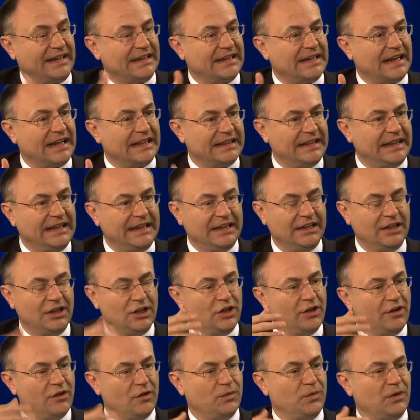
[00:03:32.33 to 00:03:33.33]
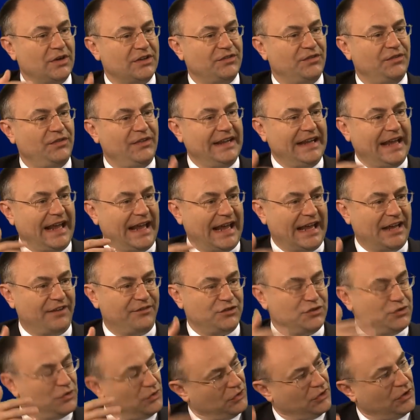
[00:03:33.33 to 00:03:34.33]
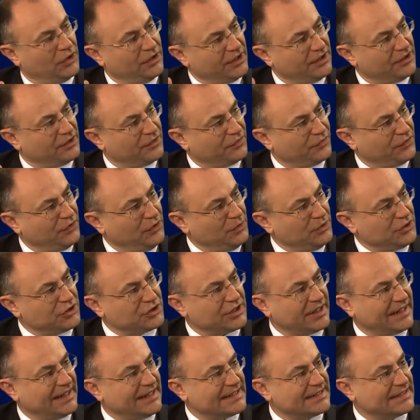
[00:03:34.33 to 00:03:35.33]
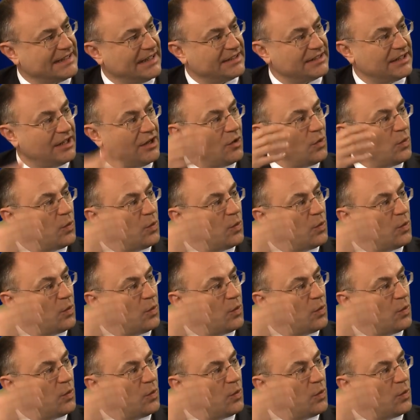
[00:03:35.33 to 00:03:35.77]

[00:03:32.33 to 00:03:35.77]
And I think what we have to learn in the future is that